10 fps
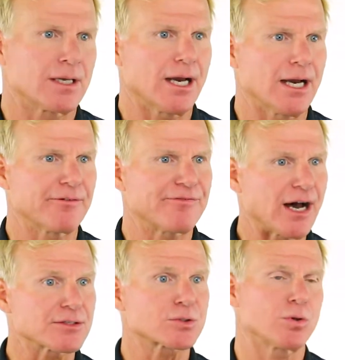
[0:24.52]
Uh,
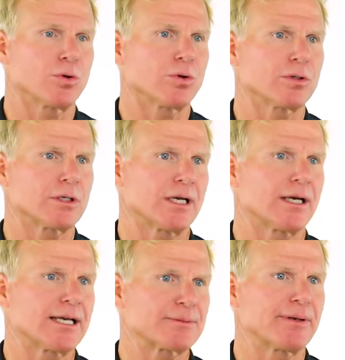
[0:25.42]
uh,
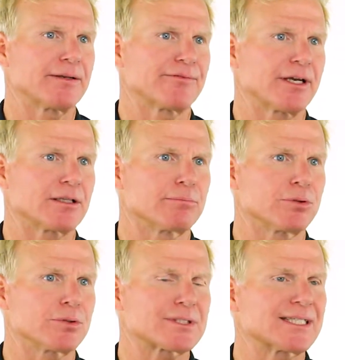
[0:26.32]
has been
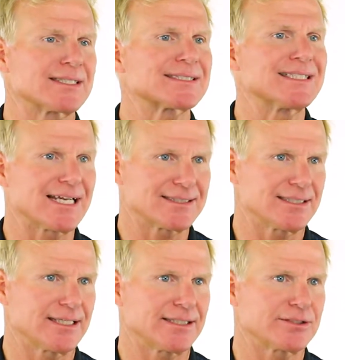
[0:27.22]
available since
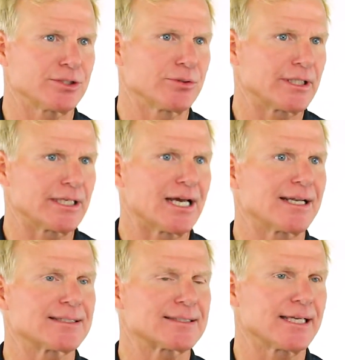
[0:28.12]
1982 in the
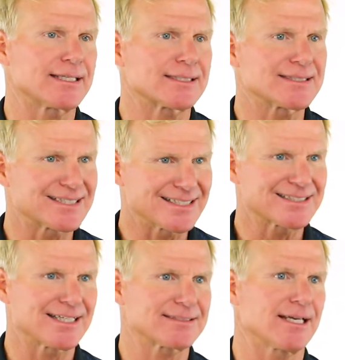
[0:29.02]
United States, and since
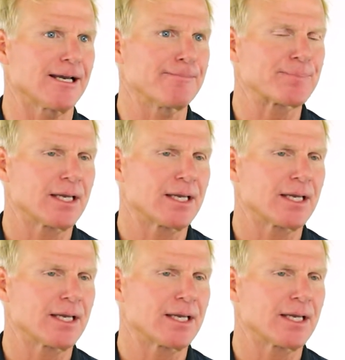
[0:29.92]
that time